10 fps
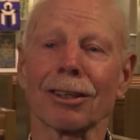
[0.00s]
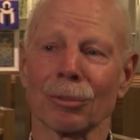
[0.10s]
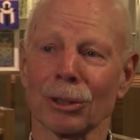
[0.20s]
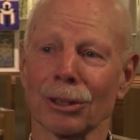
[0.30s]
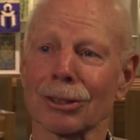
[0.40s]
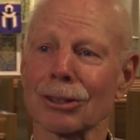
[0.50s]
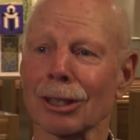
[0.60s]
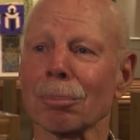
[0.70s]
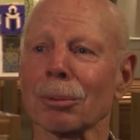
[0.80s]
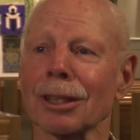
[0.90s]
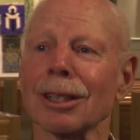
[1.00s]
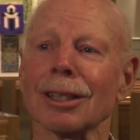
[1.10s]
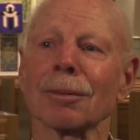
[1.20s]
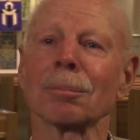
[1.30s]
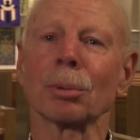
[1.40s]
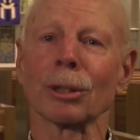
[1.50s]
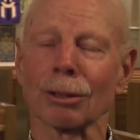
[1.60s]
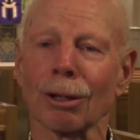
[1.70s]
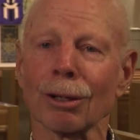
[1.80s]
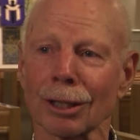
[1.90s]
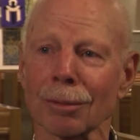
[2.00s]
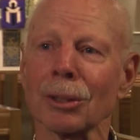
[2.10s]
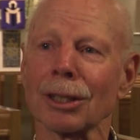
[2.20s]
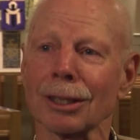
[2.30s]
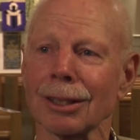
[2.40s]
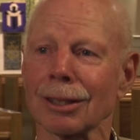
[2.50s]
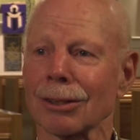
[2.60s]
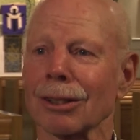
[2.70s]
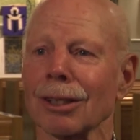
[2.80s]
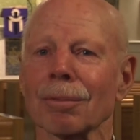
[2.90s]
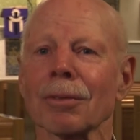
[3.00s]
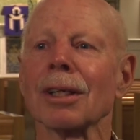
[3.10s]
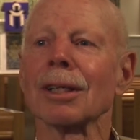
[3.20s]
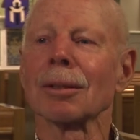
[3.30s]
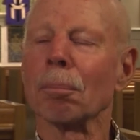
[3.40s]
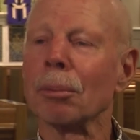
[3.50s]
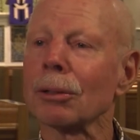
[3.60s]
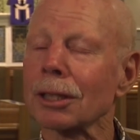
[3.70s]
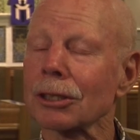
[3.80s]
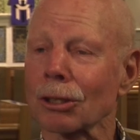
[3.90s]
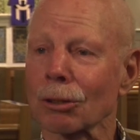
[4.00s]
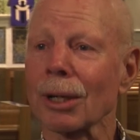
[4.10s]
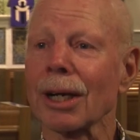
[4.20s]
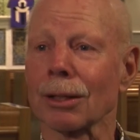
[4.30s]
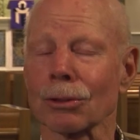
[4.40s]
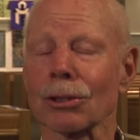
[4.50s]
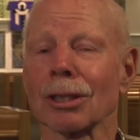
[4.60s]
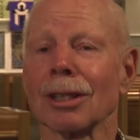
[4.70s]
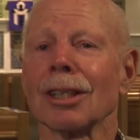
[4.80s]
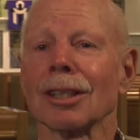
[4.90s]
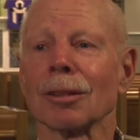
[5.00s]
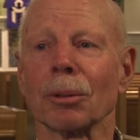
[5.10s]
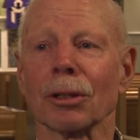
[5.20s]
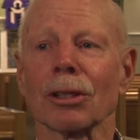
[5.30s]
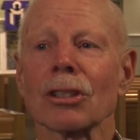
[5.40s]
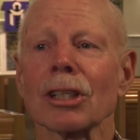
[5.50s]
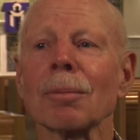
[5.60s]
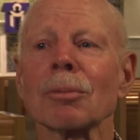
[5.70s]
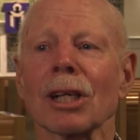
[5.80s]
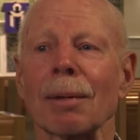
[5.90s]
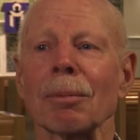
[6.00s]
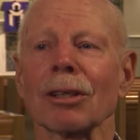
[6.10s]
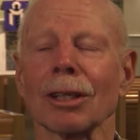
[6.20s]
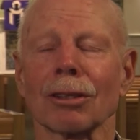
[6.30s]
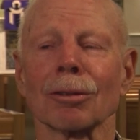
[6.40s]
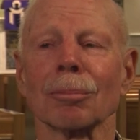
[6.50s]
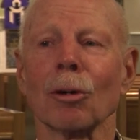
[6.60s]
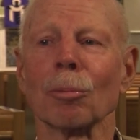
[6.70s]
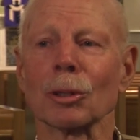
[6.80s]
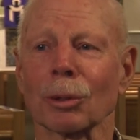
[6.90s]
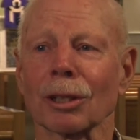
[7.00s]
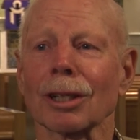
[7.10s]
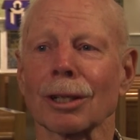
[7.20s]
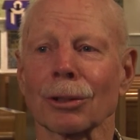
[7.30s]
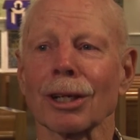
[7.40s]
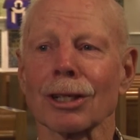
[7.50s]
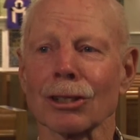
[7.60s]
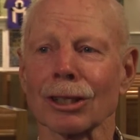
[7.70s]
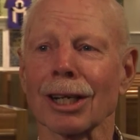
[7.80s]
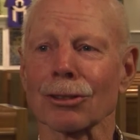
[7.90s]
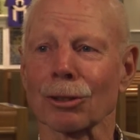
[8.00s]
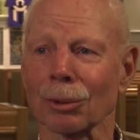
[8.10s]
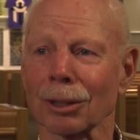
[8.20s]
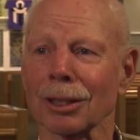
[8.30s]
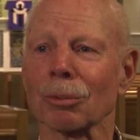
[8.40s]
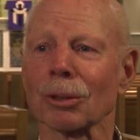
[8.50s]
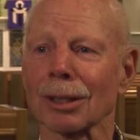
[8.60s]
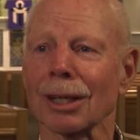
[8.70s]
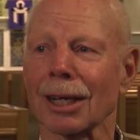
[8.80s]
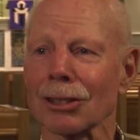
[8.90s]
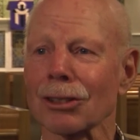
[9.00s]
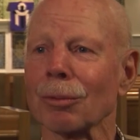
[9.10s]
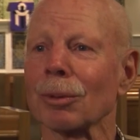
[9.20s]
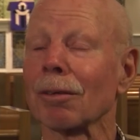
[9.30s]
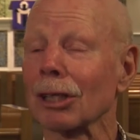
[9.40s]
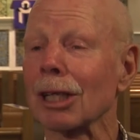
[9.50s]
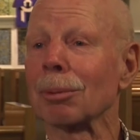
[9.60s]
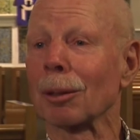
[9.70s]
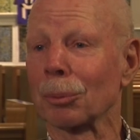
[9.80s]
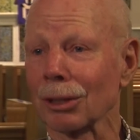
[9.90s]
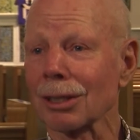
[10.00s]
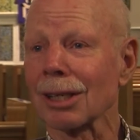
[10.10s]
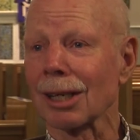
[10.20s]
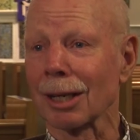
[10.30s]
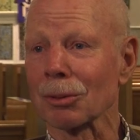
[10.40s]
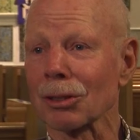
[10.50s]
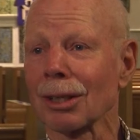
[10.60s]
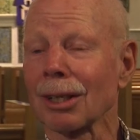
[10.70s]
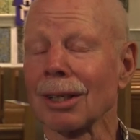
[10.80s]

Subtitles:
that we're simply putting all our money in buildings and grounds. But at the same time, I think there are moments when a congregation has to really realize that we have to keep up with the times.